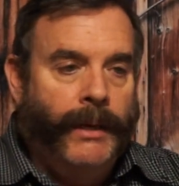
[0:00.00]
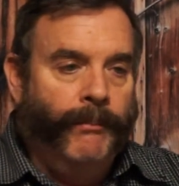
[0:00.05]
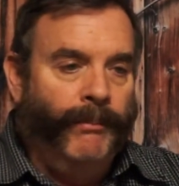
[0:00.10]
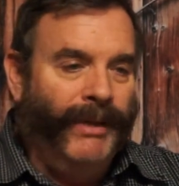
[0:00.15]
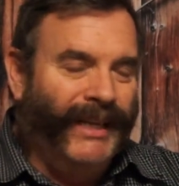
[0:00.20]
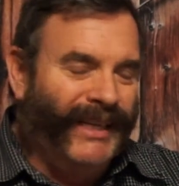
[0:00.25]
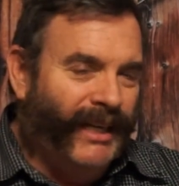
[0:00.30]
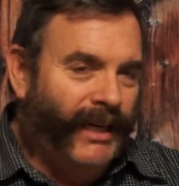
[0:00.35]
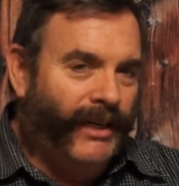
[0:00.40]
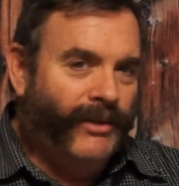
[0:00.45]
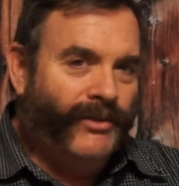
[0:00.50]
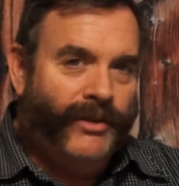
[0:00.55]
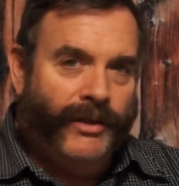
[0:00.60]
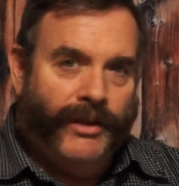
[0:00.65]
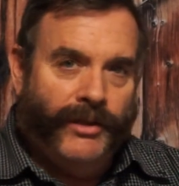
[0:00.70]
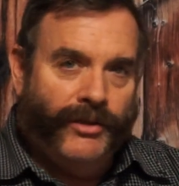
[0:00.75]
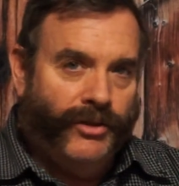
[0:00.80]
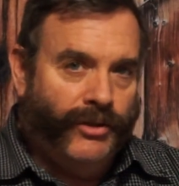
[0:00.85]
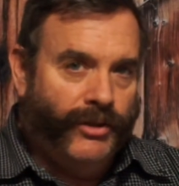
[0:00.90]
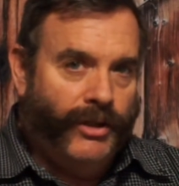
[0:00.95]
because of
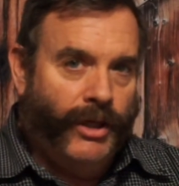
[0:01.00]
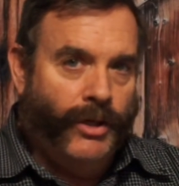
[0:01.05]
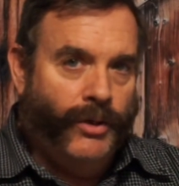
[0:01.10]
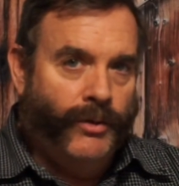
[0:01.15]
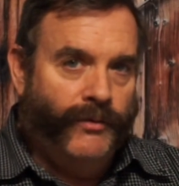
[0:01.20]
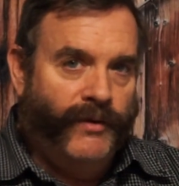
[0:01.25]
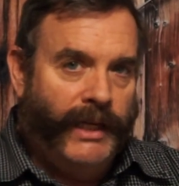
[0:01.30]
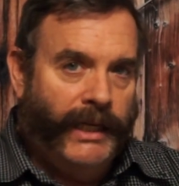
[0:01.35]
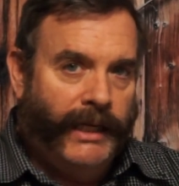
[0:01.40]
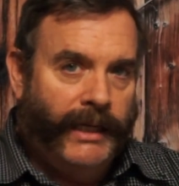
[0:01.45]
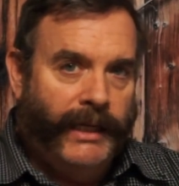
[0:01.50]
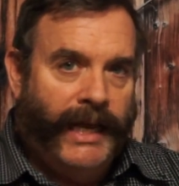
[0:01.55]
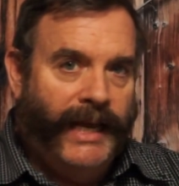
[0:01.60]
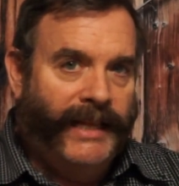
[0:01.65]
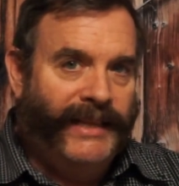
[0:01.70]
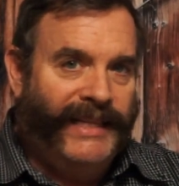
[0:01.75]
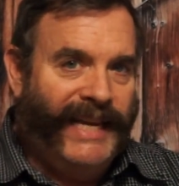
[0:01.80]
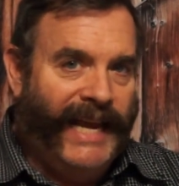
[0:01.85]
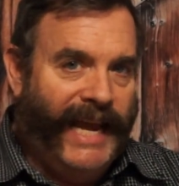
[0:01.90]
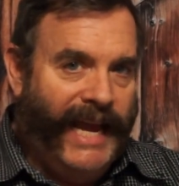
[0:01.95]
the stoving
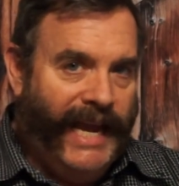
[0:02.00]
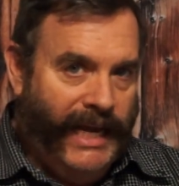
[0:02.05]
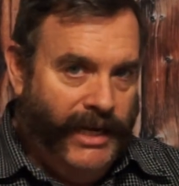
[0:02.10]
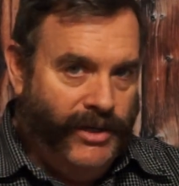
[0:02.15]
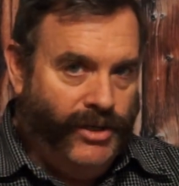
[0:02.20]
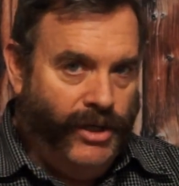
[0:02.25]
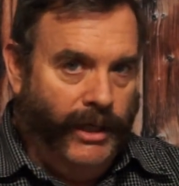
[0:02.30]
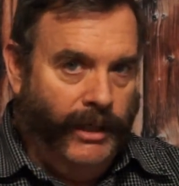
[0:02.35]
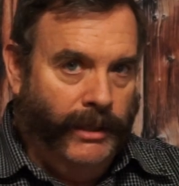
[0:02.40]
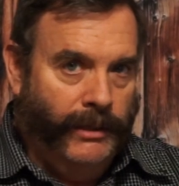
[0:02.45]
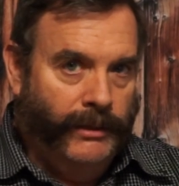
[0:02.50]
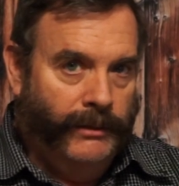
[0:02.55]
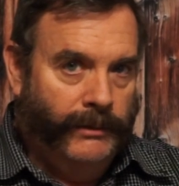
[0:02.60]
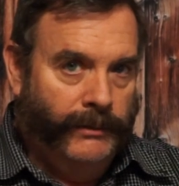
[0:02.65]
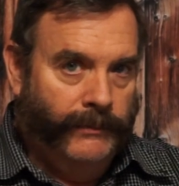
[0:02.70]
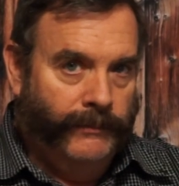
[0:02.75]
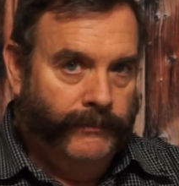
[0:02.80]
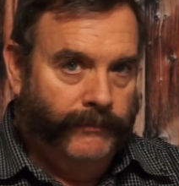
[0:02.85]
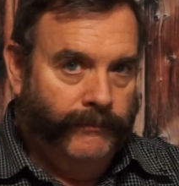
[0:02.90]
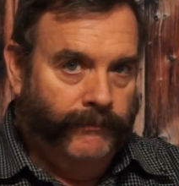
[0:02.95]
and the aging
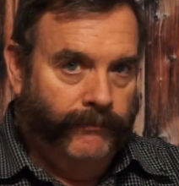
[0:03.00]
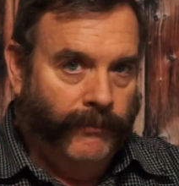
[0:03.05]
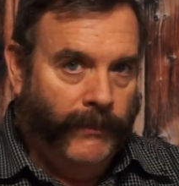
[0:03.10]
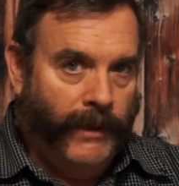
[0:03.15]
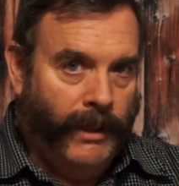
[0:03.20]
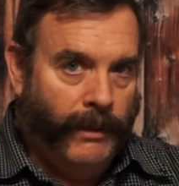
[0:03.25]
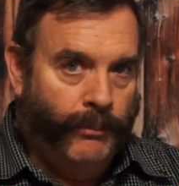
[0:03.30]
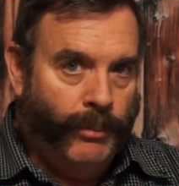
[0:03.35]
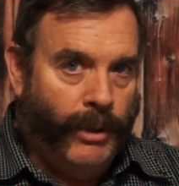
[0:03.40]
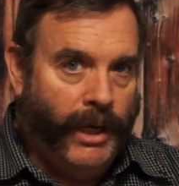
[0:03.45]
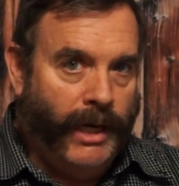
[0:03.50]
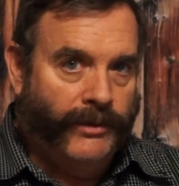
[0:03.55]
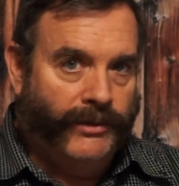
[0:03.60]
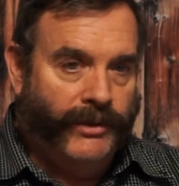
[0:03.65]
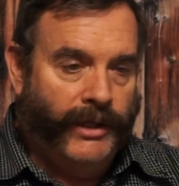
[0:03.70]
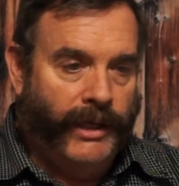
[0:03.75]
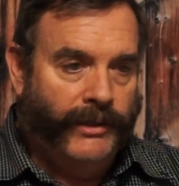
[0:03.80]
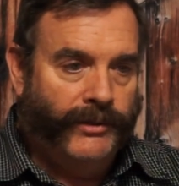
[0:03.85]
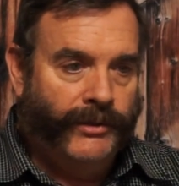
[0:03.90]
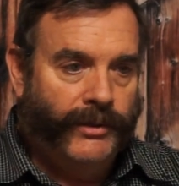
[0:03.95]

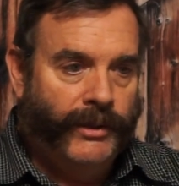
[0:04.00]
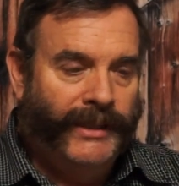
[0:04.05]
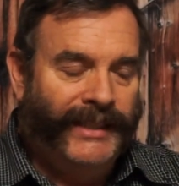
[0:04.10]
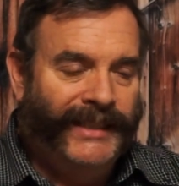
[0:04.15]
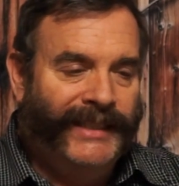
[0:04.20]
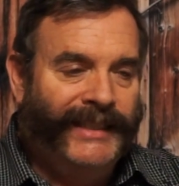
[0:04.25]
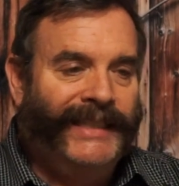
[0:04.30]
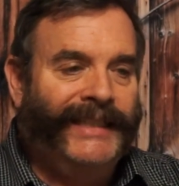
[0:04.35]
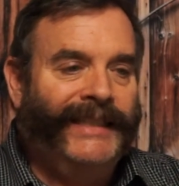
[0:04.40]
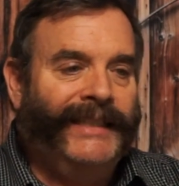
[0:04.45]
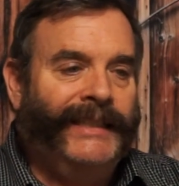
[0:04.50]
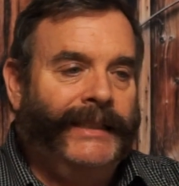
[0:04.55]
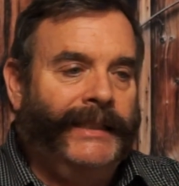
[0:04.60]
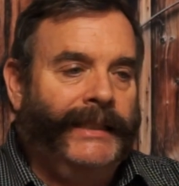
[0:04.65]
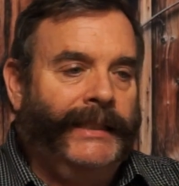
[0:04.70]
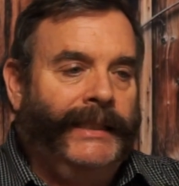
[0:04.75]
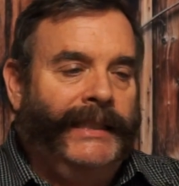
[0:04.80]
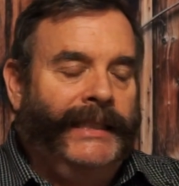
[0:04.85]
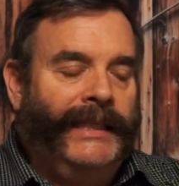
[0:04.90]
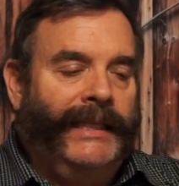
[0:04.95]
process,
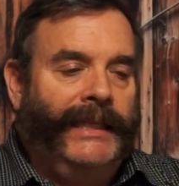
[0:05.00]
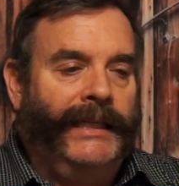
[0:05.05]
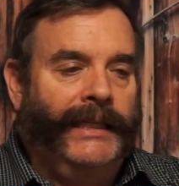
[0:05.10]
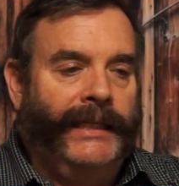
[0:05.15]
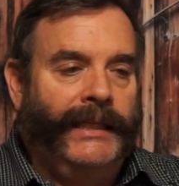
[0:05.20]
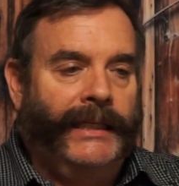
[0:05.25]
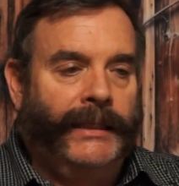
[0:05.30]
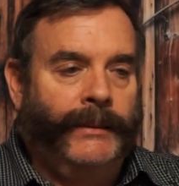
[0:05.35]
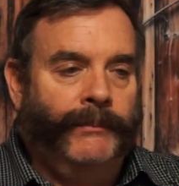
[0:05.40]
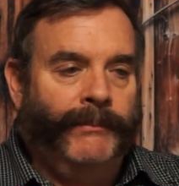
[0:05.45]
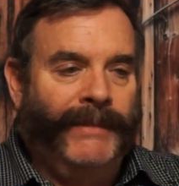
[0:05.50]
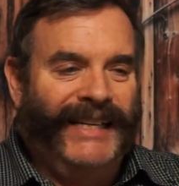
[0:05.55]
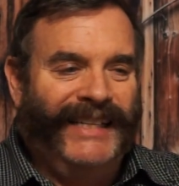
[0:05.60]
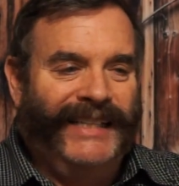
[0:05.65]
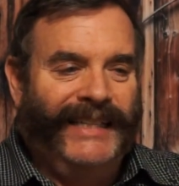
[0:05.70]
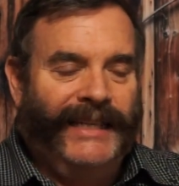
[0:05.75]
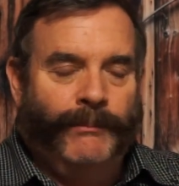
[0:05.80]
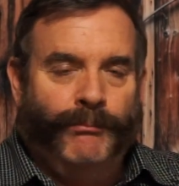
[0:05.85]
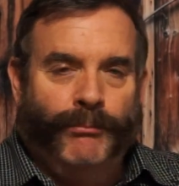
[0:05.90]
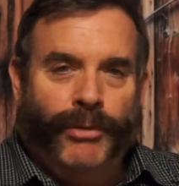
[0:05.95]

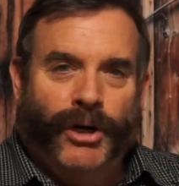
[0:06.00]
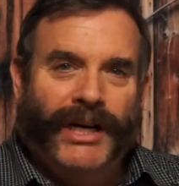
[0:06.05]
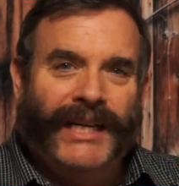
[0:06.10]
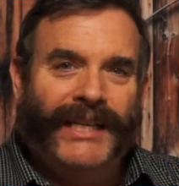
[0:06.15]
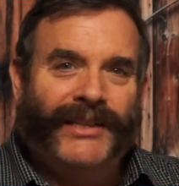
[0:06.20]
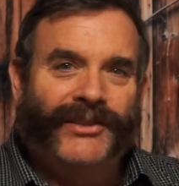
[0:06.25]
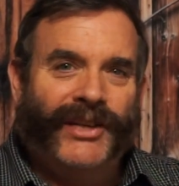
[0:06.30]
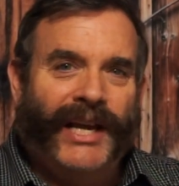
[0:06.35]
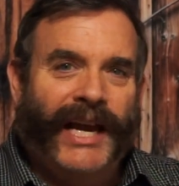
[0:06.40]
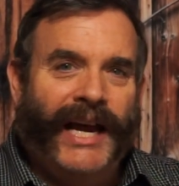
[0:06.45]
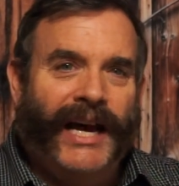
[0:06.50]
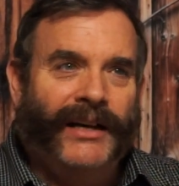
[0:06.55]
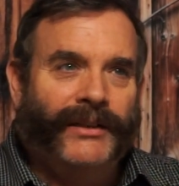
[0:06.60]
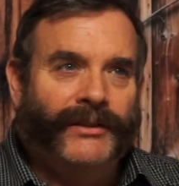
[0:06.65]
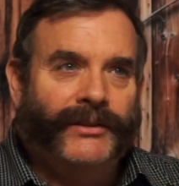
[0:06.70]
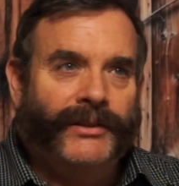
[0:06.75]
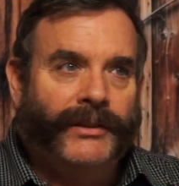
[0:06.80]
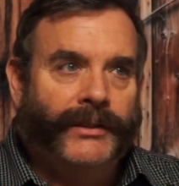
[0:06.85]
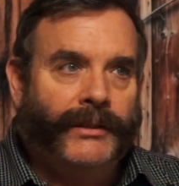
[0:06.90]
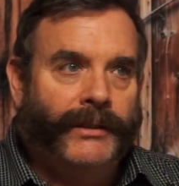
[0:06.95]
it brings
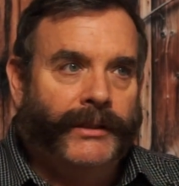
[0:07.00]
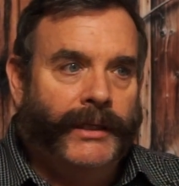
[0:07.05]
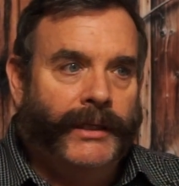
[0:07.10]
out,